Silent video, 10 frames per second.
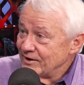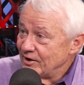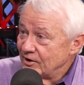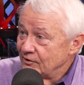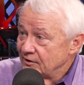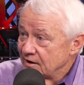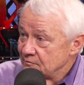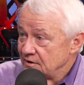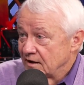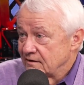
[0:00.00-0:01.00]
And
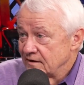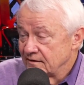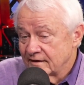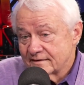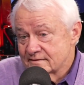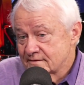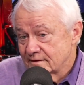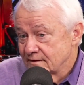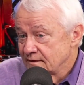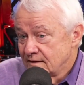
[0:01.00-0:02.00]
I think that's
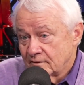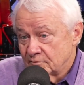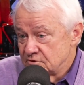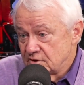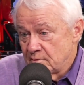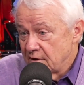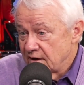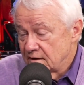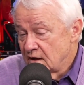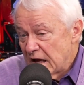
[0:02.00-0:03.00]
with G-Man.